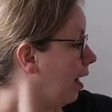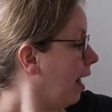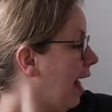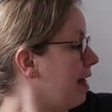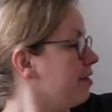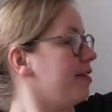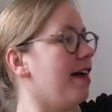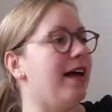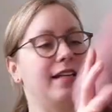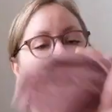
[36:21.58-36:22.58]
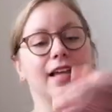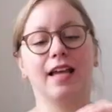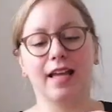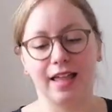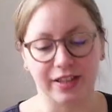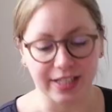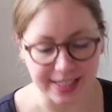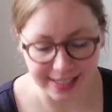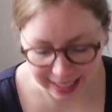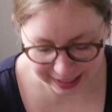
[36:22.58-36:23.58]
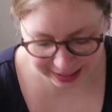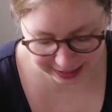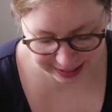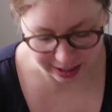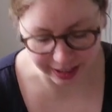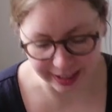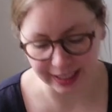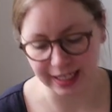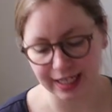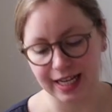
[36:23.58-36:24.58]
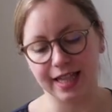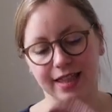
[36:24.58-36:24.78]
And then the second cardigan in the